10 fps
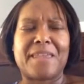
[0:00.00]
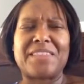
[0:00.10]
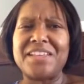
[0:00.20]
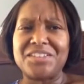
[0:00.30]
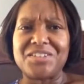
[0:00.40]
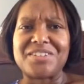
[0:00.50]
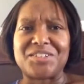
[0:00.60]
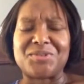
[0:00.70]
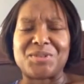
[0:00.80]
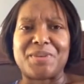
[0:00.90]
I think she
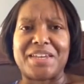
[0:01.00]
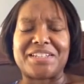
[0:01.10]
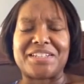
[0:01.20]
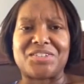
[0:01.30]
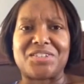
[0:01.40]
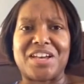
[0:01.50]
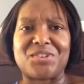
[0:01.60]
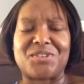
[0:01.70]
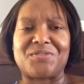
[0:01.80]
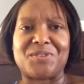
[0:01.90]
said she was paying attention to how
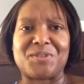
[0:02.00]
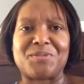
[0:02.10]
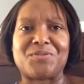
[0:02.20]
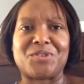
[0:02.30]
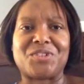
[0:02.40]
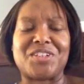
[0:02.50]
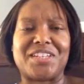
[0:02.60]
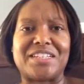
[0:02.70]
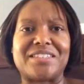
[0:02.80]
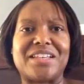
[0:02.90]
she feels before she
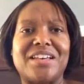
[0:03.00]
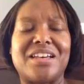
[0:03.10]
eats.